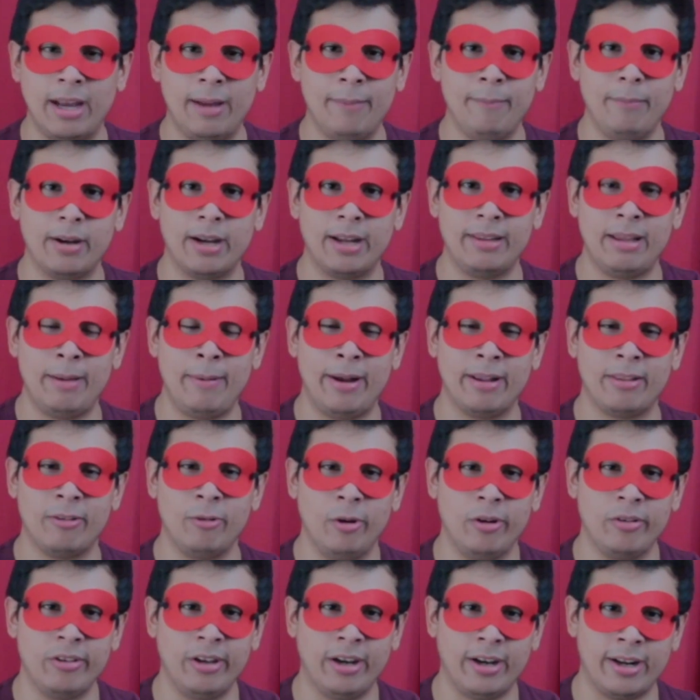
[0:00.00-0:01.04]
back
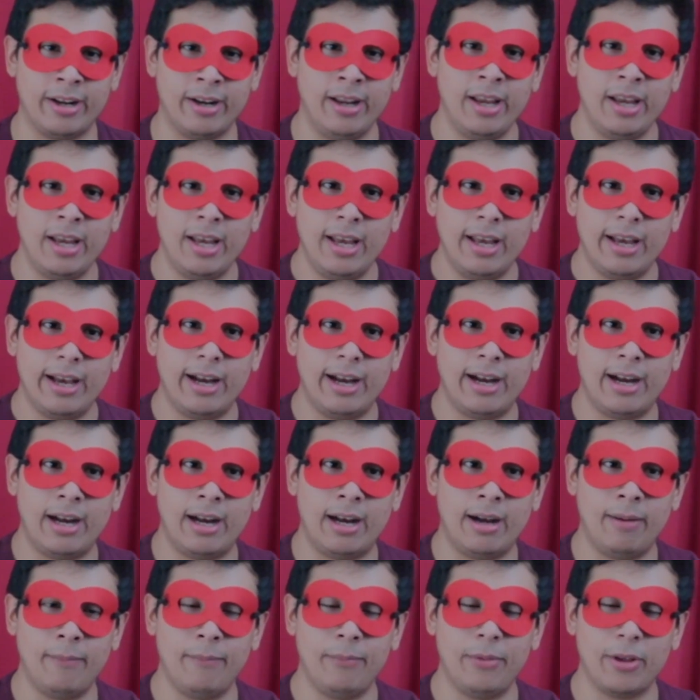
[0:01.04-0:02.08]
to a second.
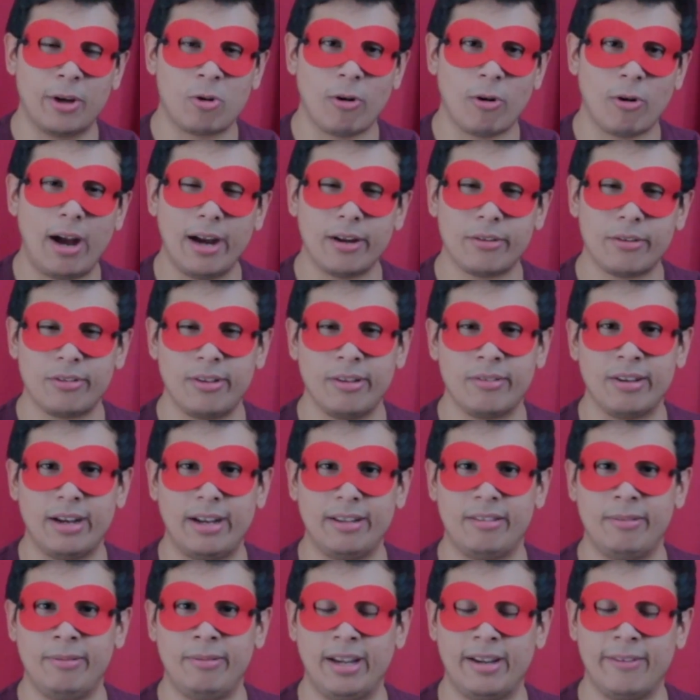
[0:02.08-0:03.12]
The Crocs
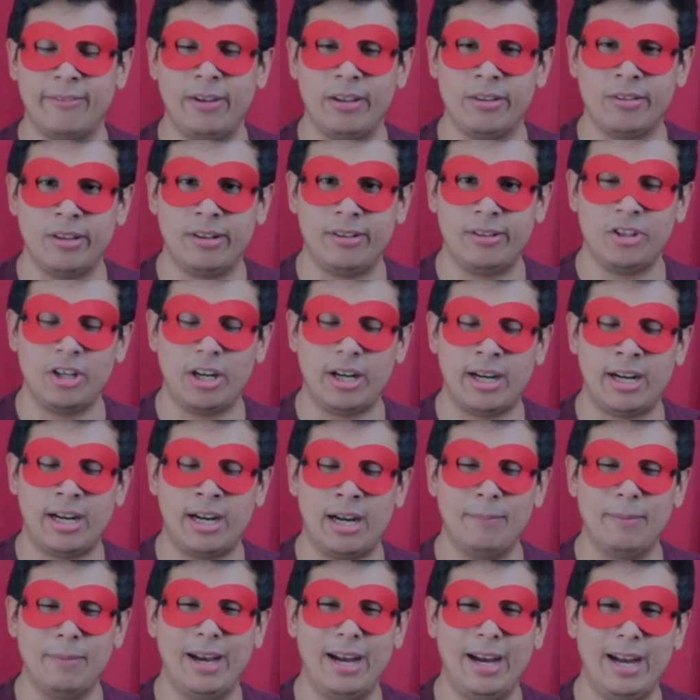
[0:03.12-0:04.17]
decide to take a visit
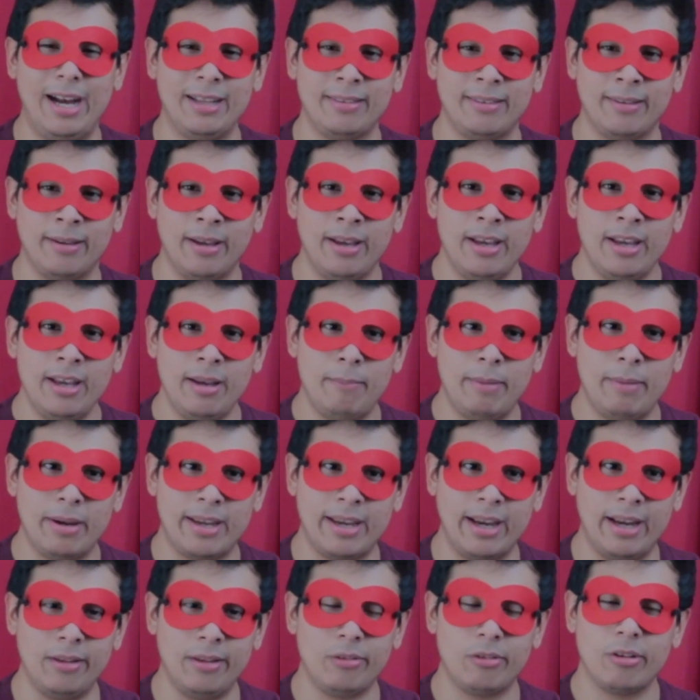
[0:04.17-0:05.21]
at the
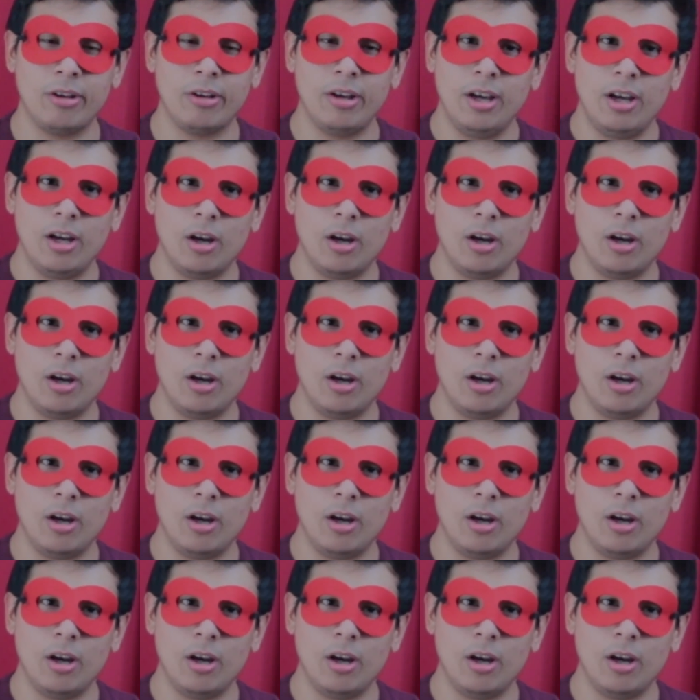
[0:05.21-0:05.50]
McKents,